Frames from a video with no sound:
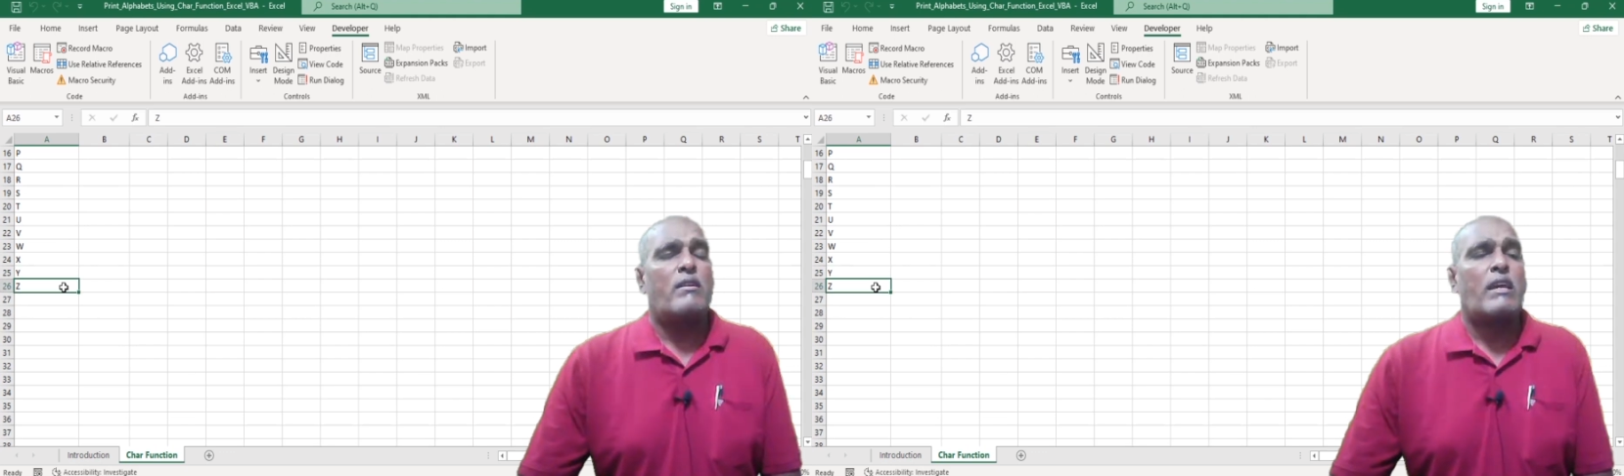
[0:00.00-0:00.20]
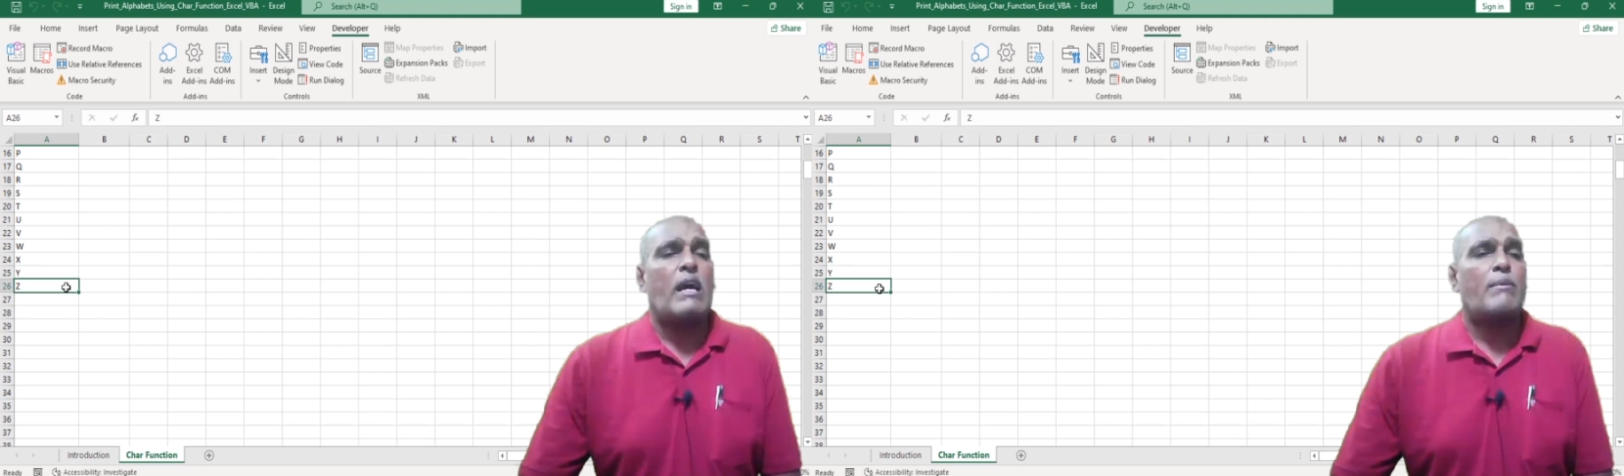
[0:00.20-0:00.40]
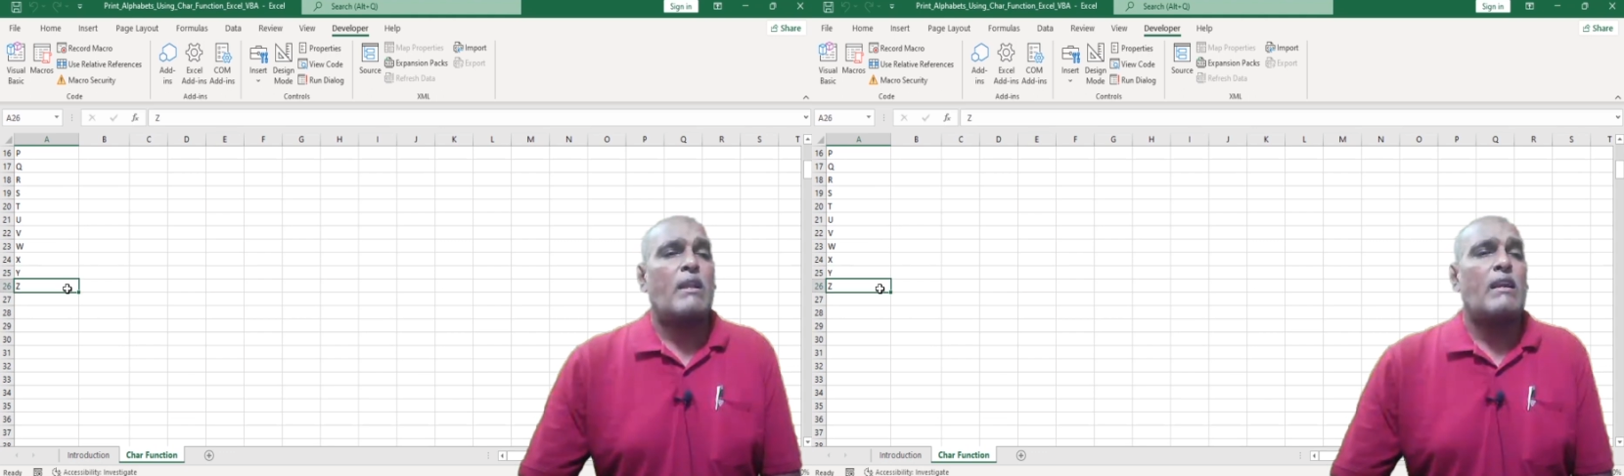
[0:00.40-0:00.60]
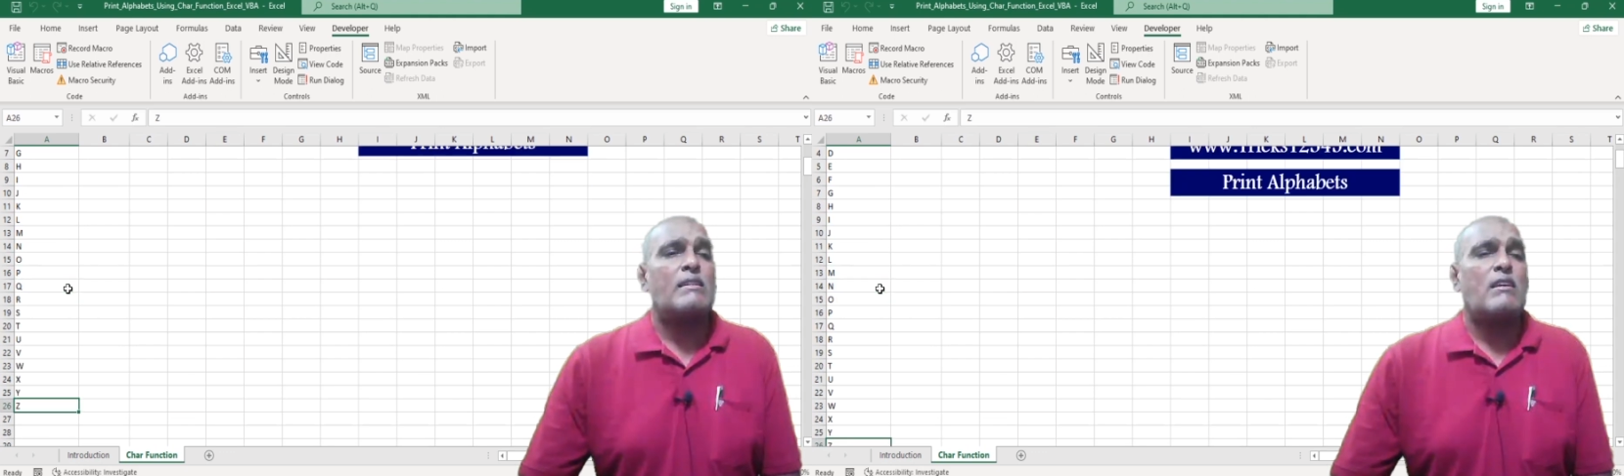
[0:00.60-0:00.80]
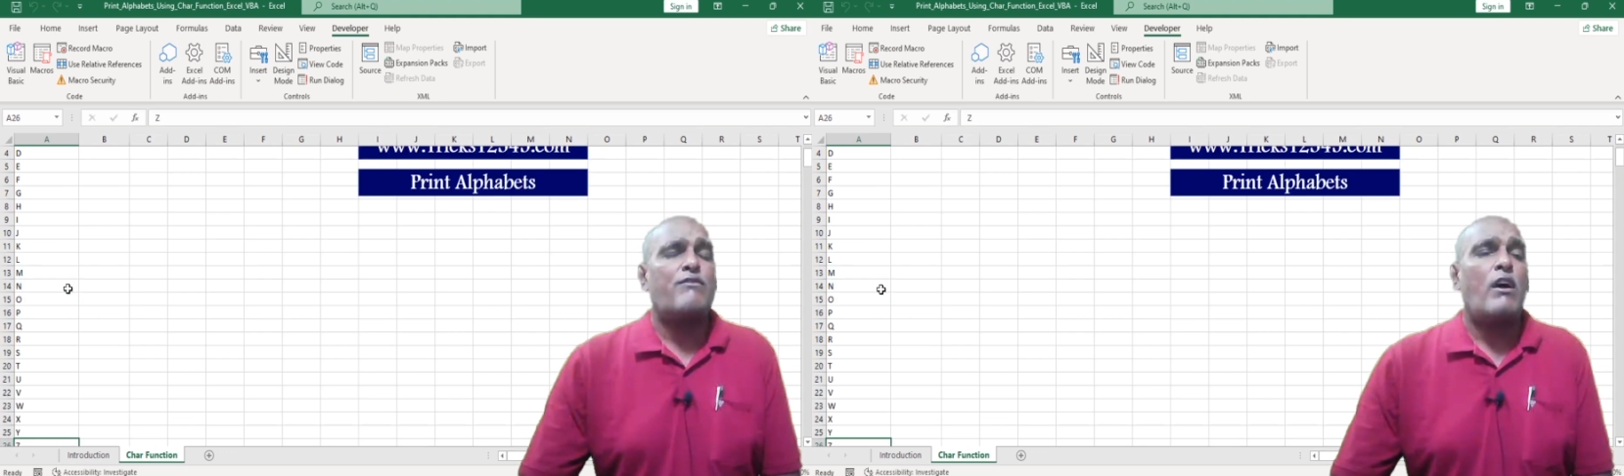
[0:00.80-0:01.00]
capital
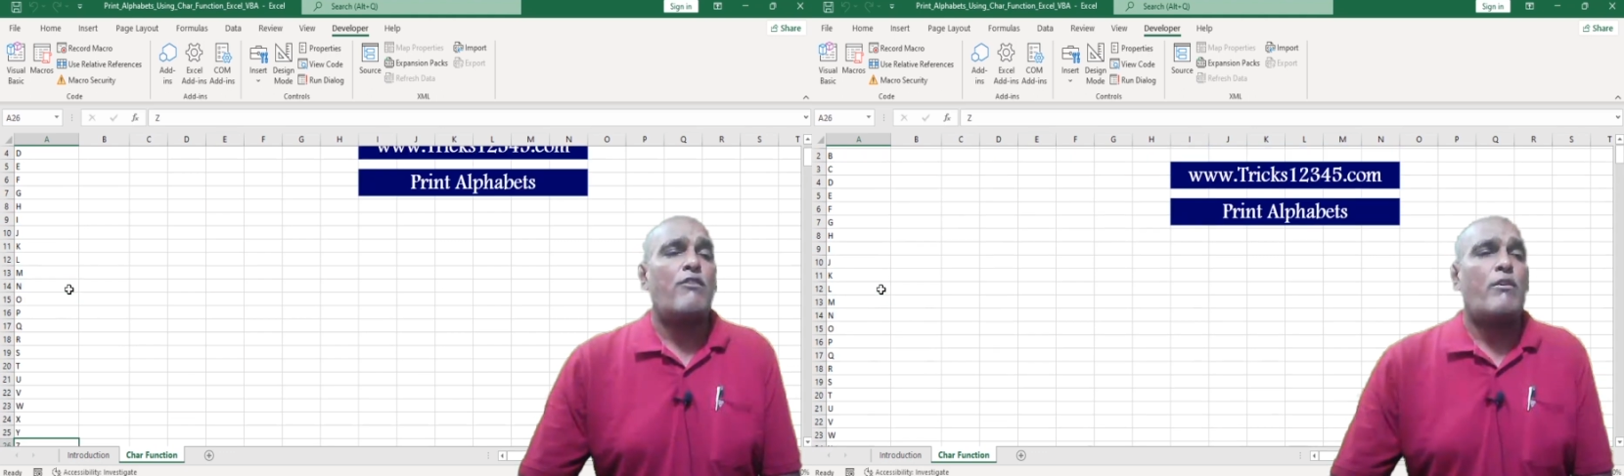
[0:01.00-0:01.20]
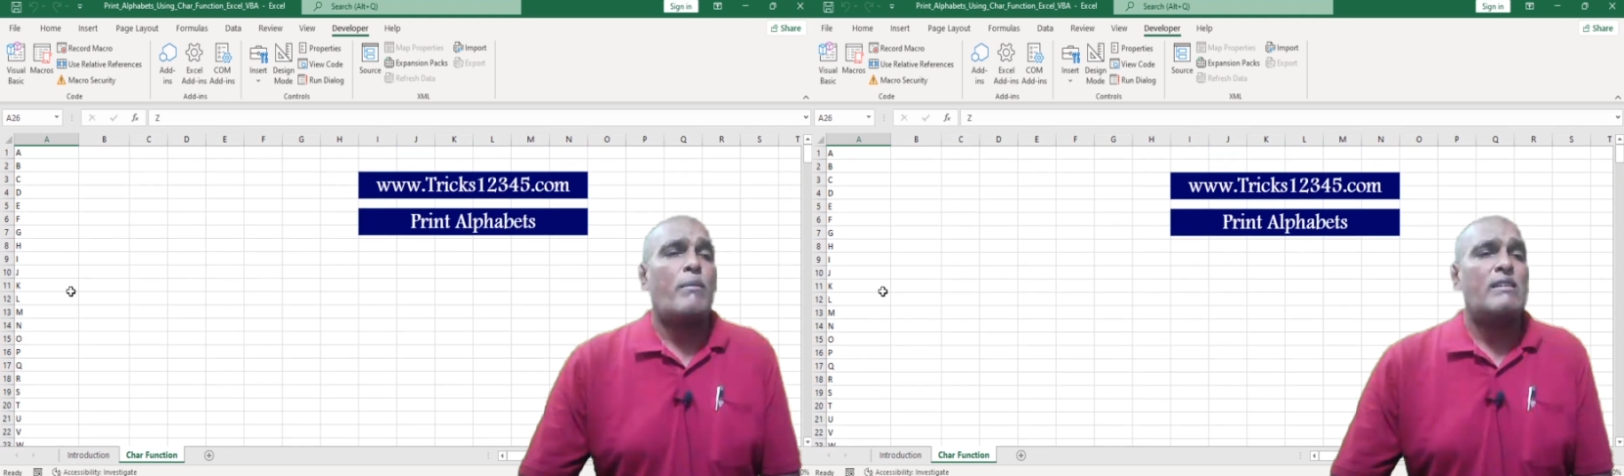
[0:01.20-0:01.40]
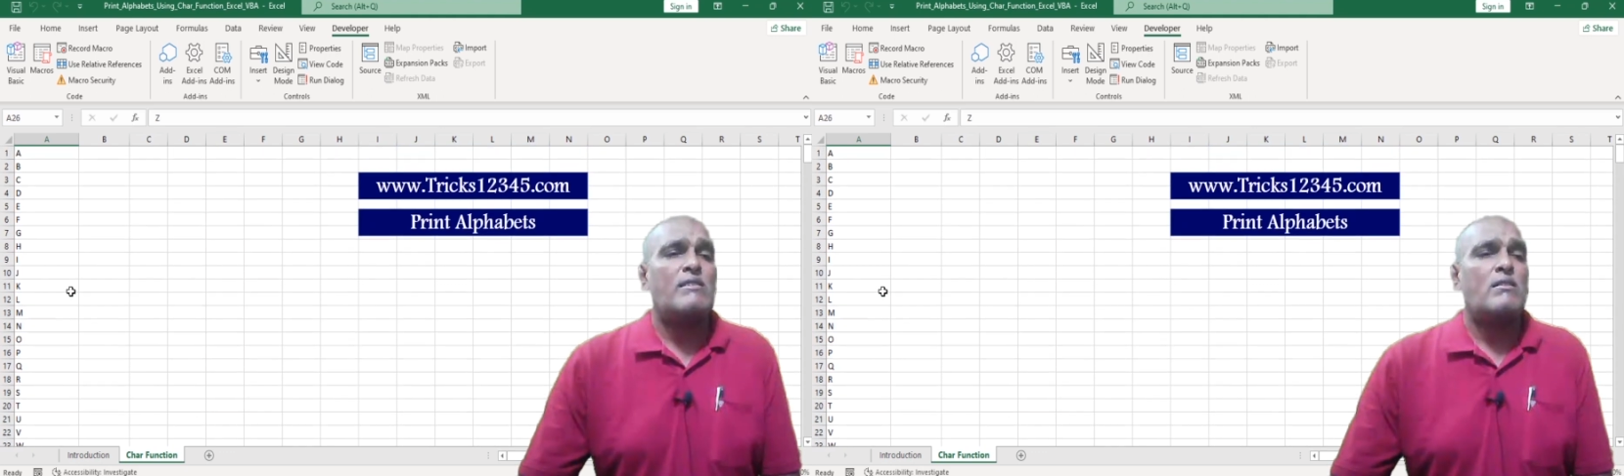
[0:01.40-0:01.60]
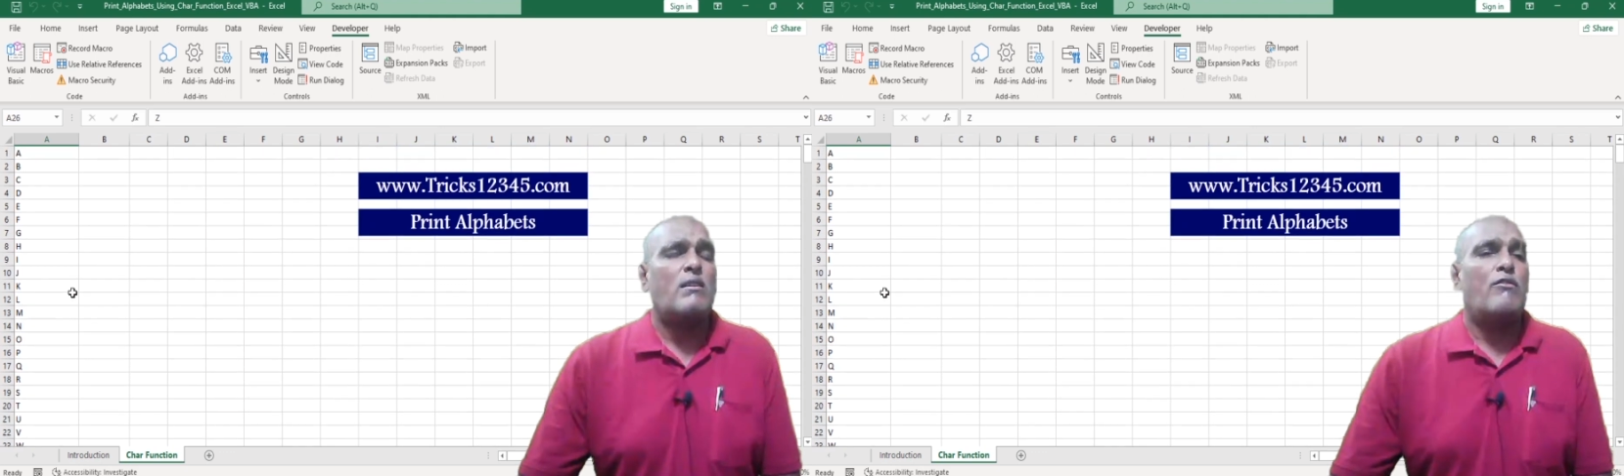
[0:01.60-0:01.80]
letters of alphabets